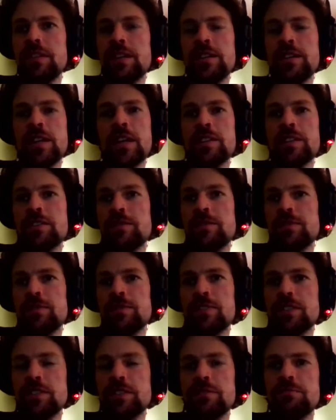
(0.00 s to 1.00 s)
and that's
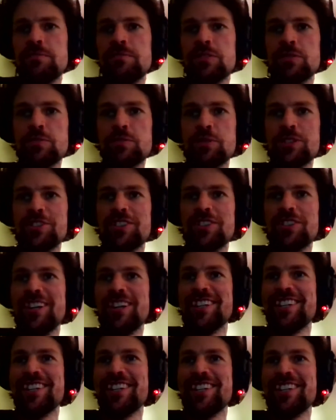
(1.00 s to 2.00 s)
obviously super
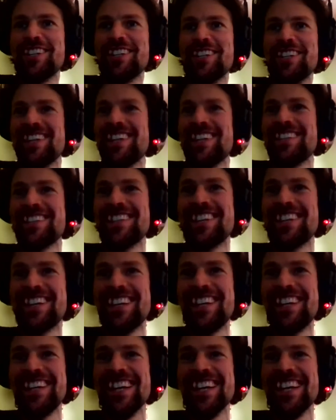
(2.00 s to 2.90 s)
exciting as a